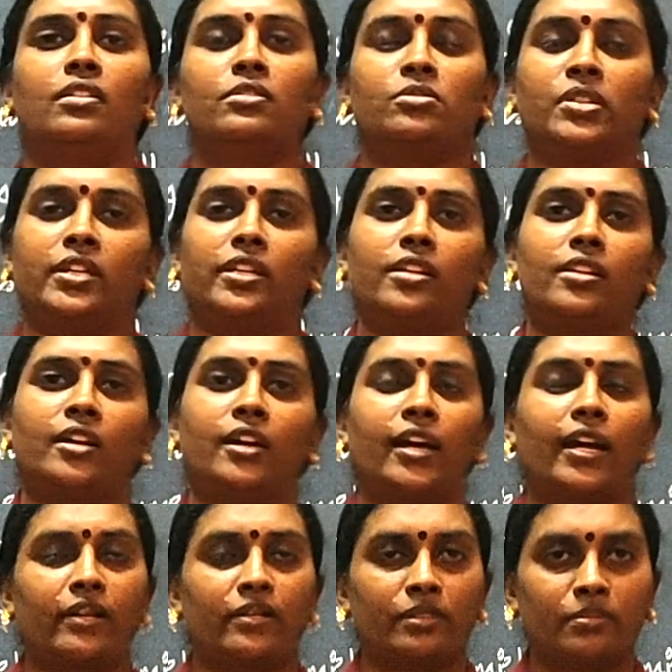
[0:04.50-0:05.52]
Today
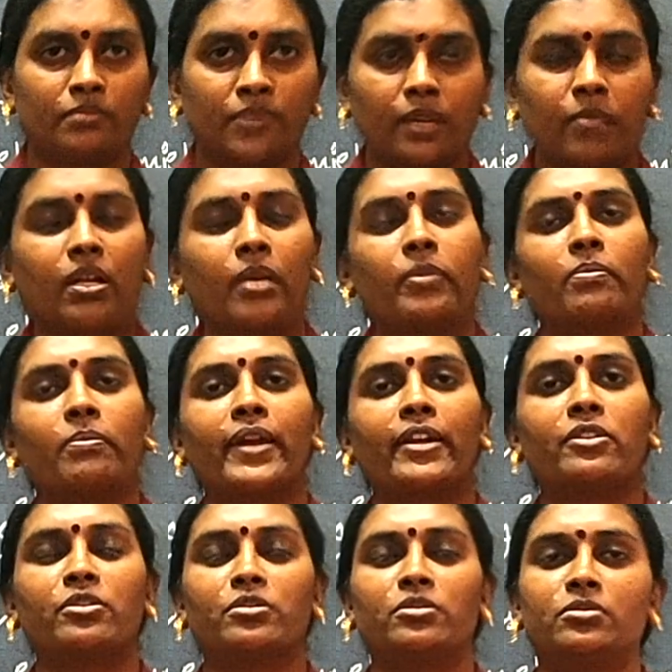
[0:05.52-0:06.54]
I'm coming back
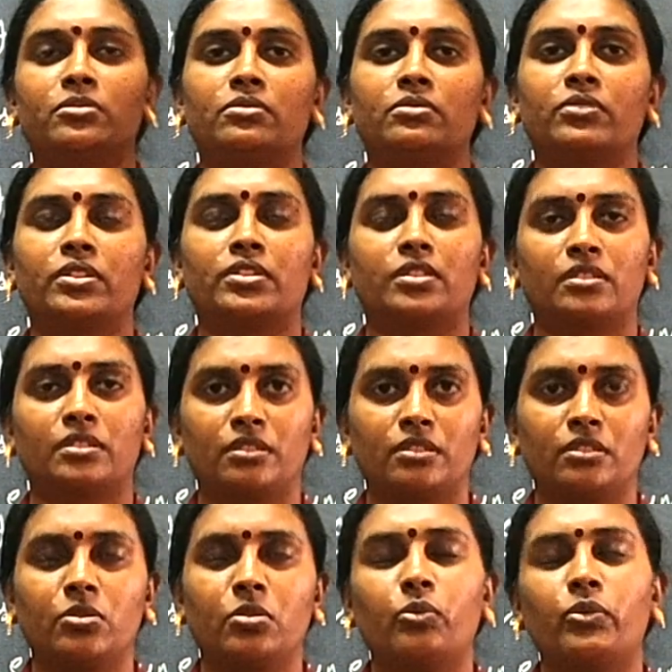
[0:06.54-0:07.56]
to you with a
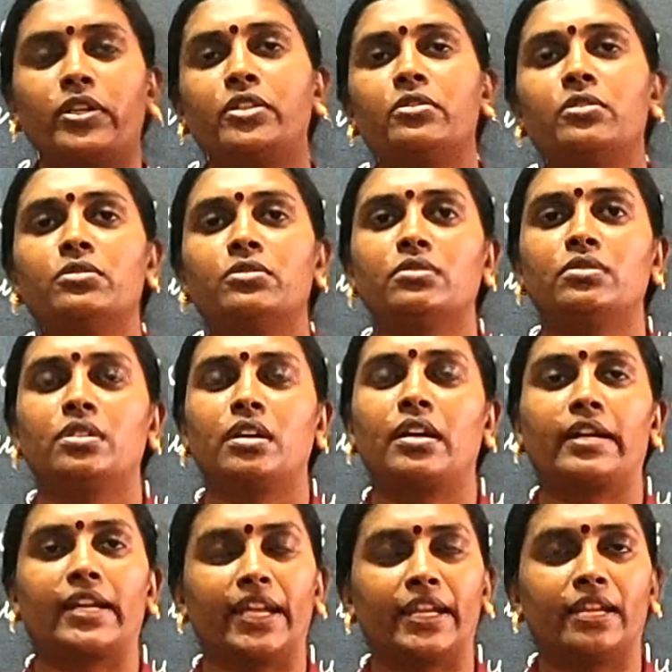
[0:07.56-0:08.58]
new video
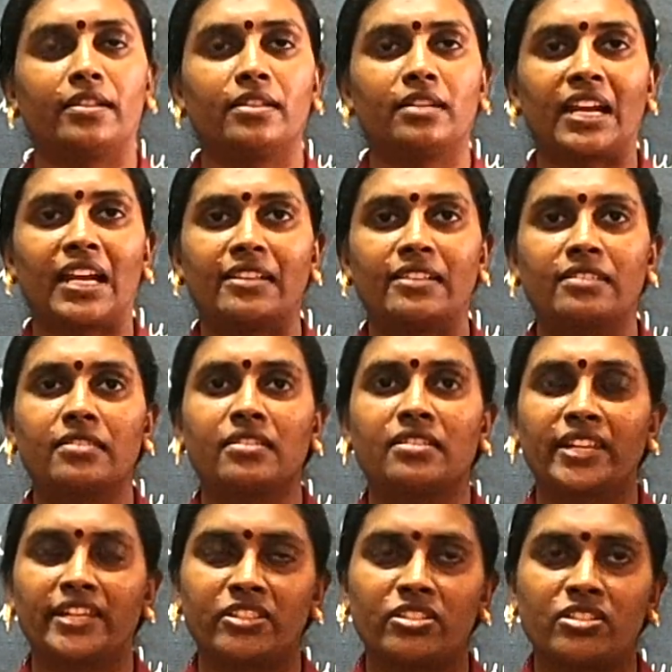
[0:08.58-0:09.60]
again in the class
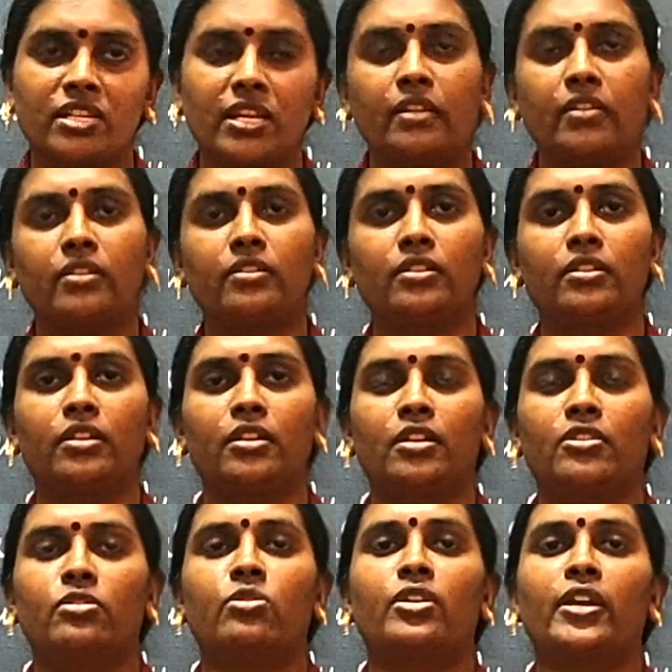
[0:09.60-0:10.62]
10th standard.
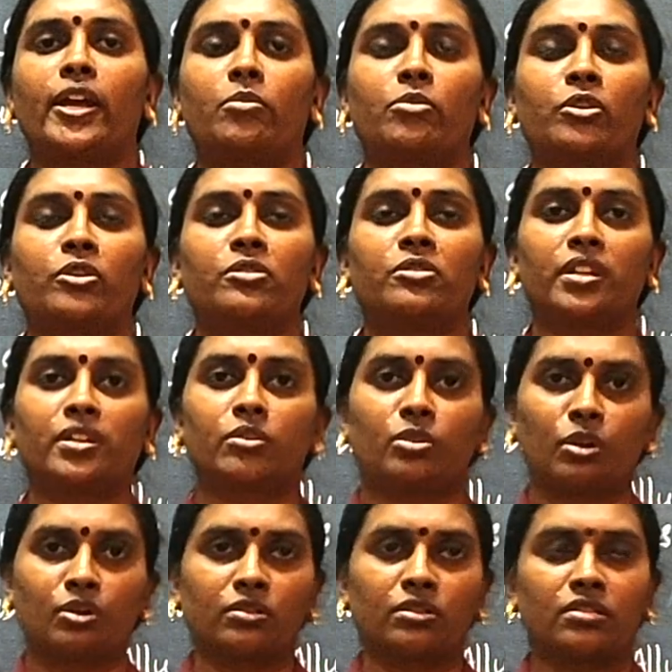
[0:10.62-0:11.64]
Today I'm going to talk
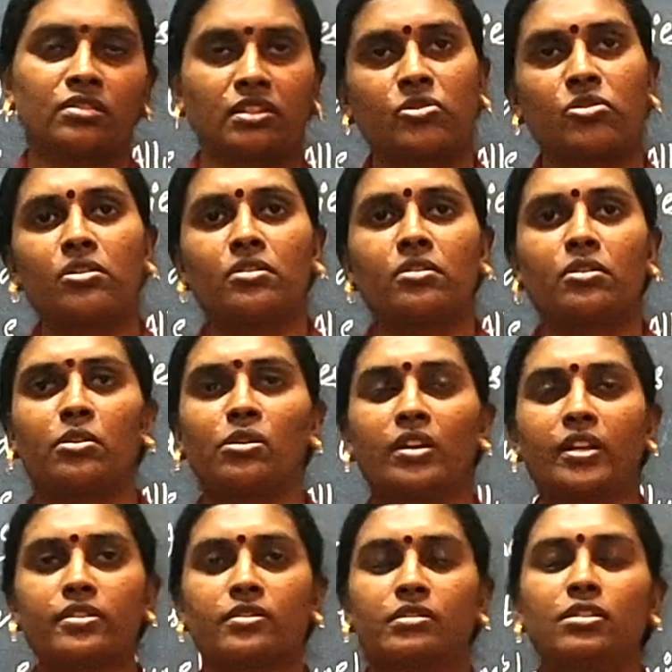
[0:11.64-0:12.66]
about the section called
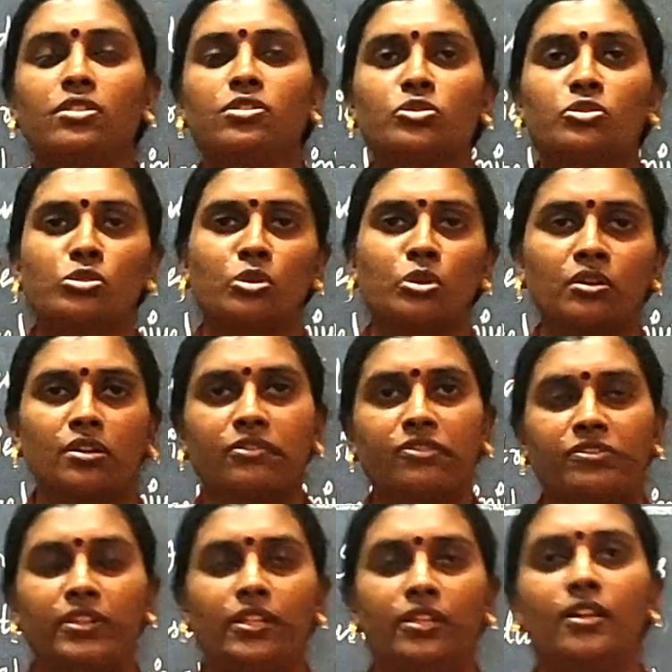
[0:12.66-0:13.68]
as a
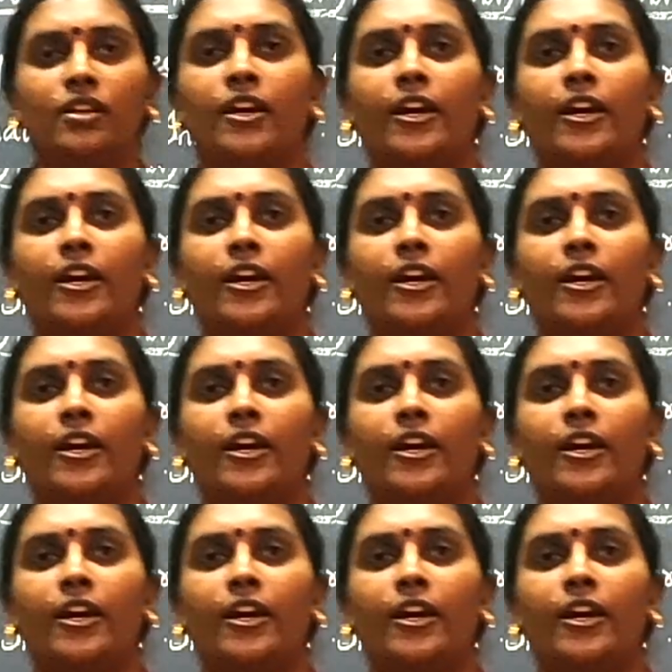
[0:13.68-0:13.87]
geography.